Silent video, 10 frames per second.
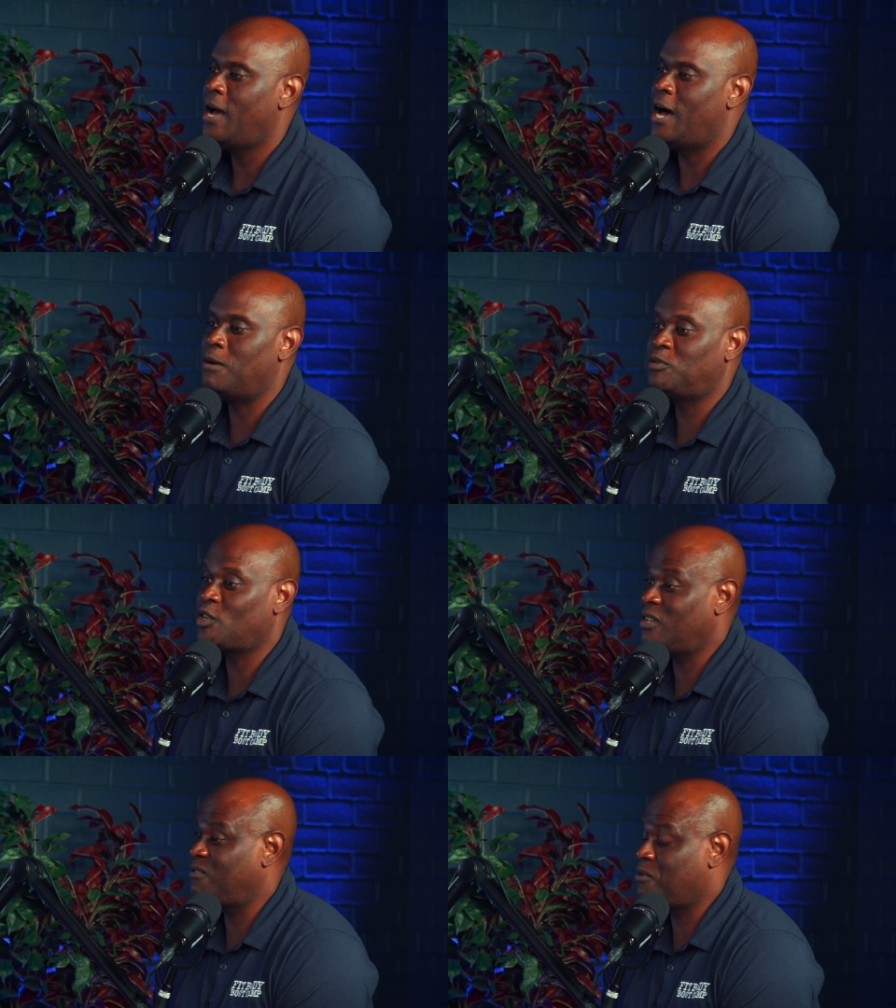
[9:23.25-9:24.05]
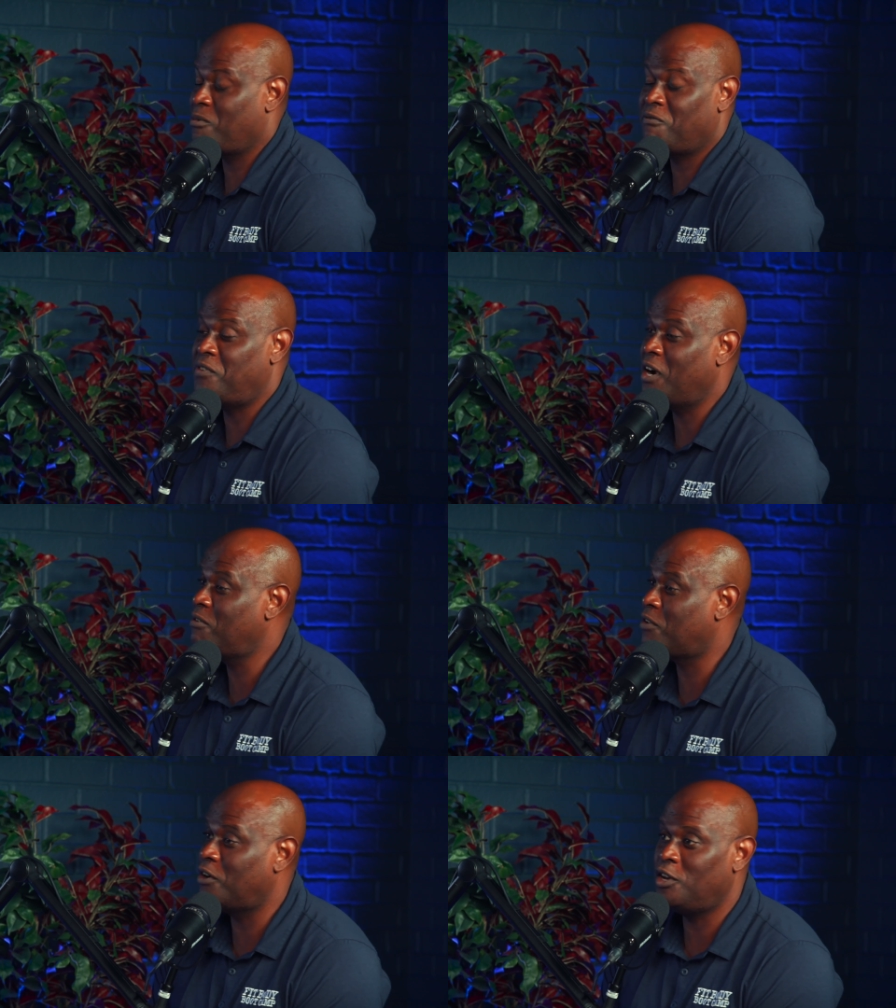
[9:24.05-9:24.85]
Um, so, from a
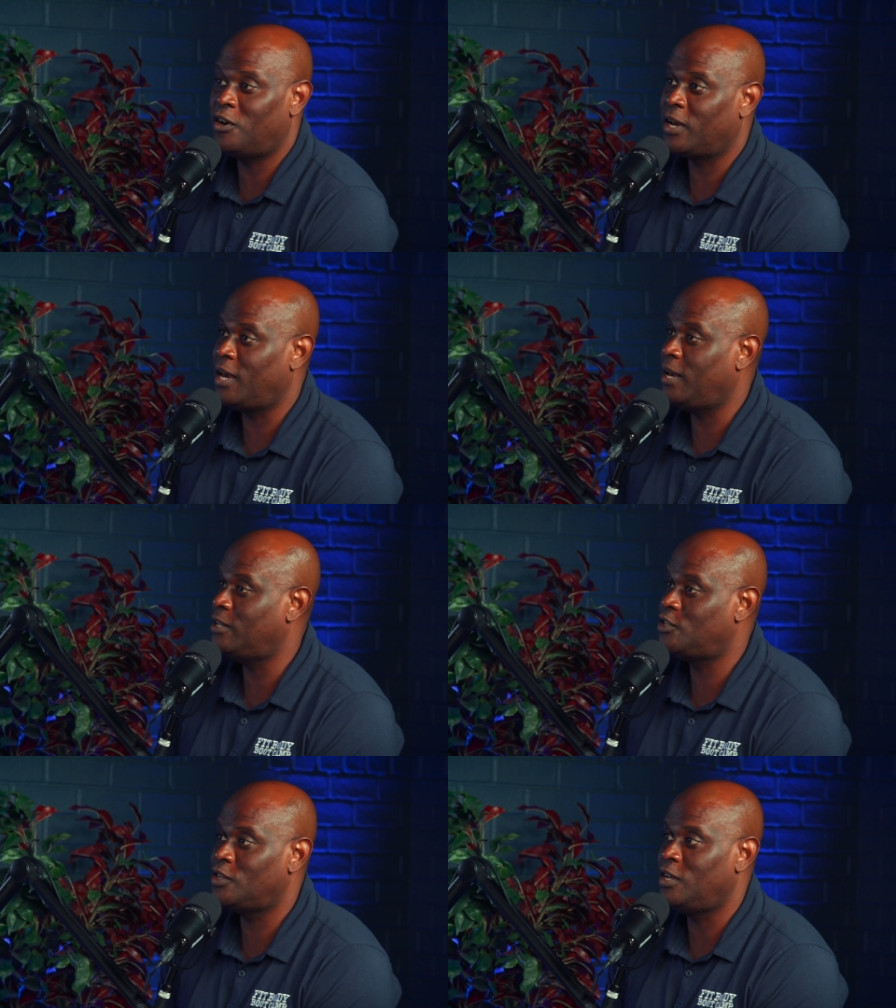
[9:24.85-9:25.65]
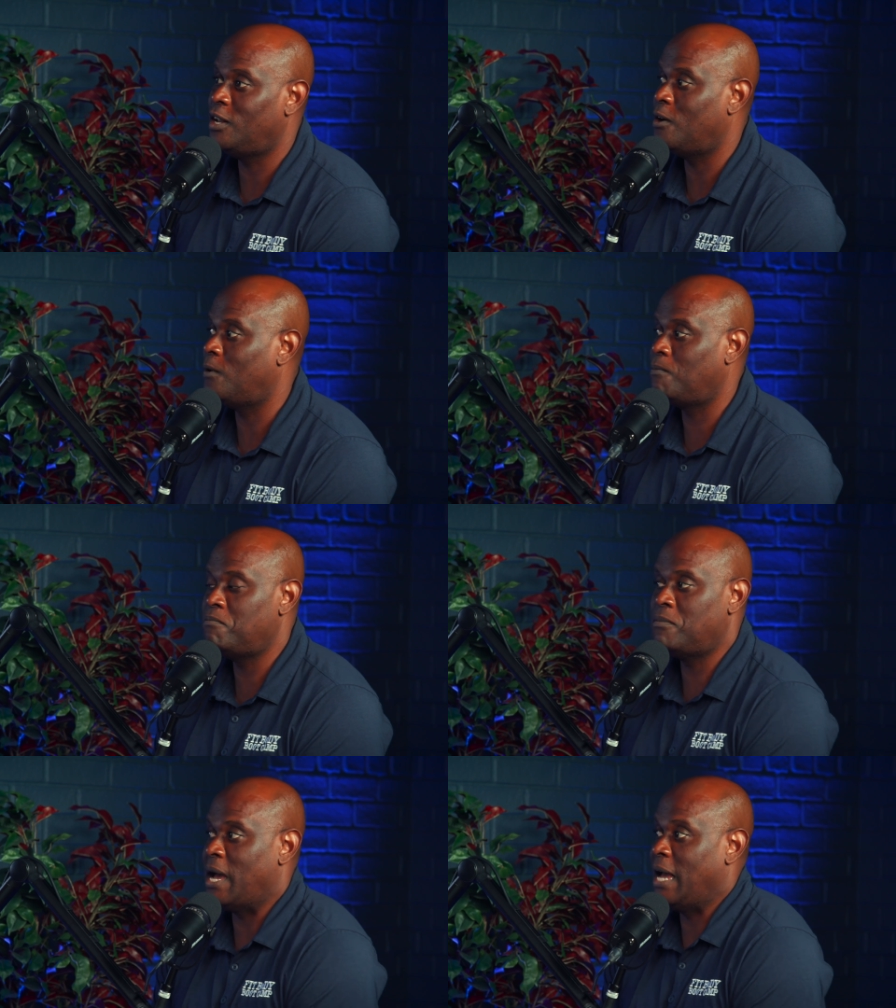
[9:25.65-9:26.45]
very, very young age, you know,
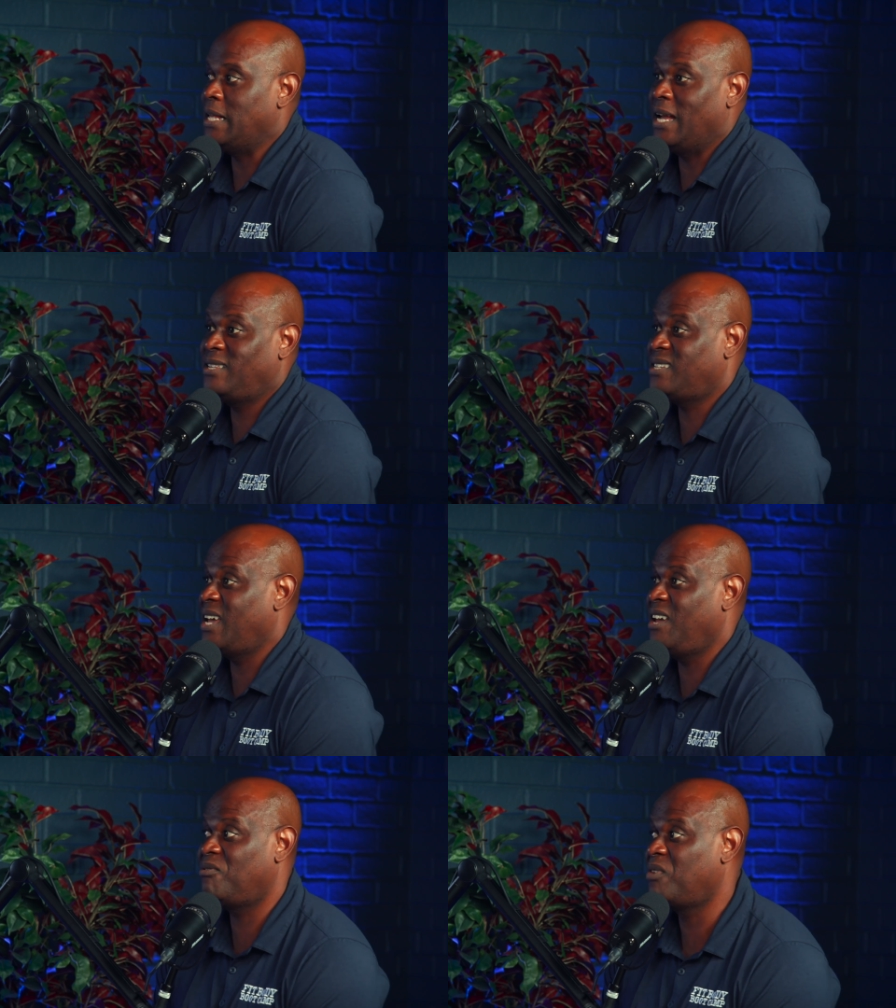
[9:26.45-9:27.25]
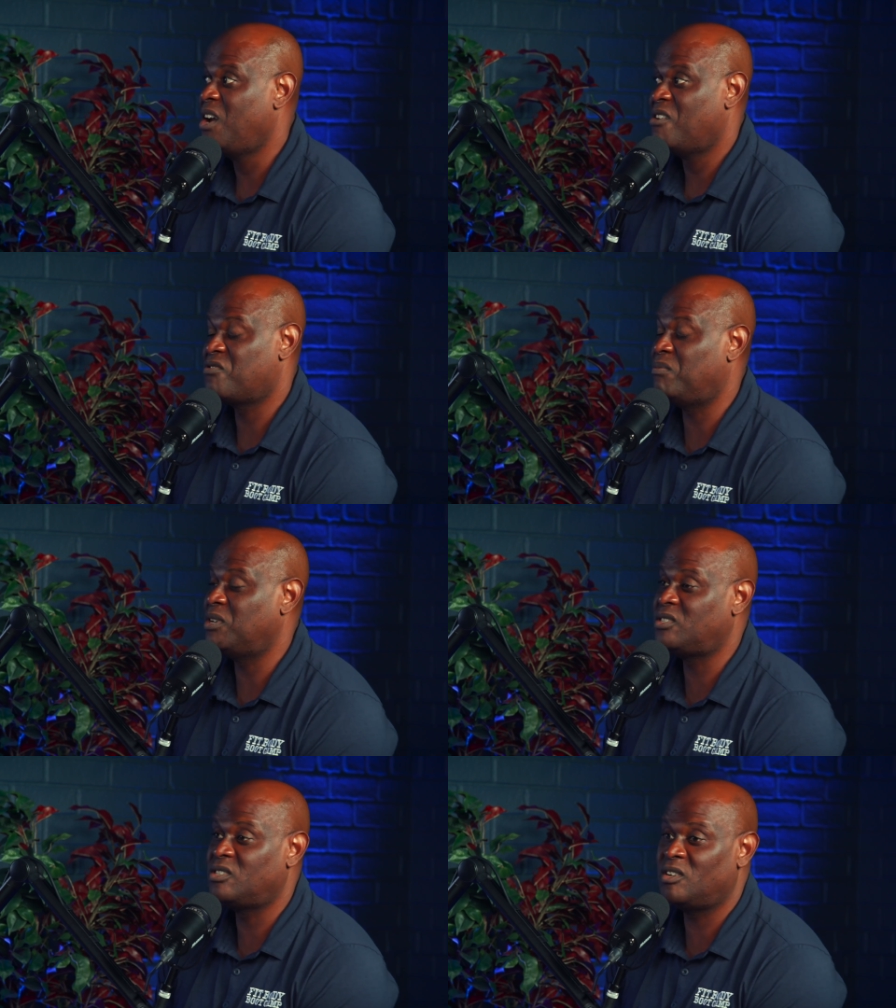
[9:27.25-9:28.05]
I, would say from
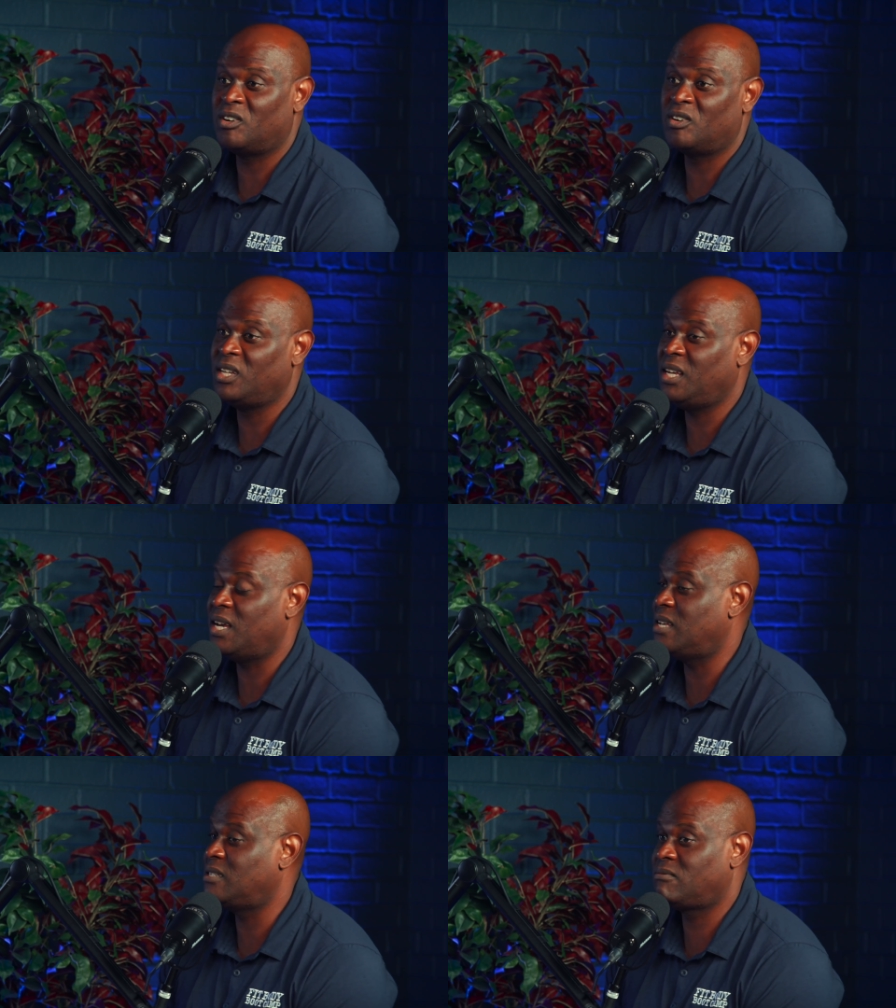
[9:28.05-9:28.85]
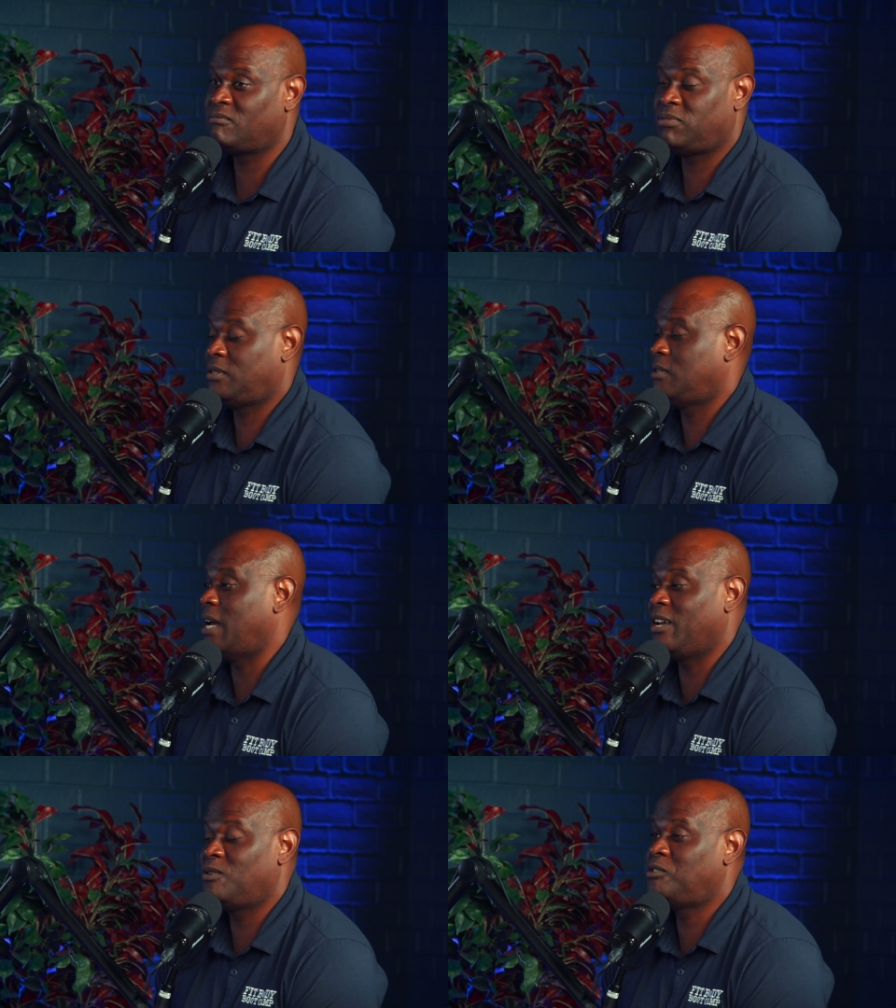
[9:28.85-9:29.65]
as early as psh,
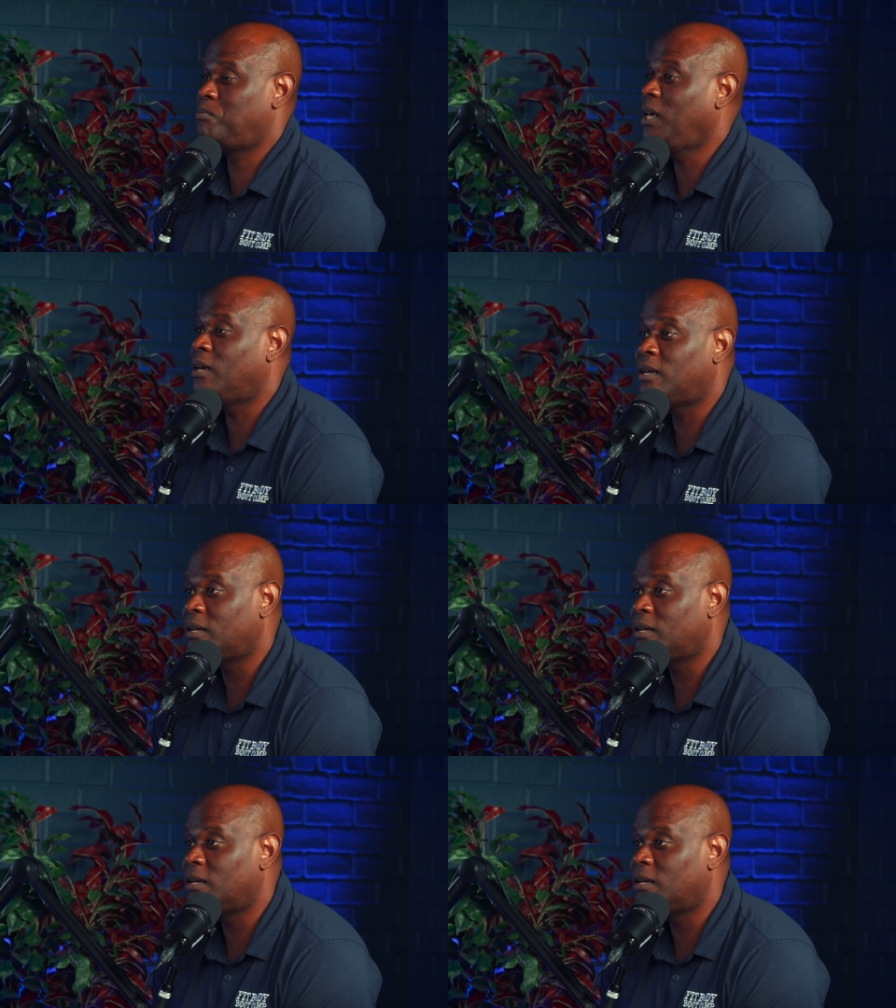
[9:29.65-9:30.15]
I could speak,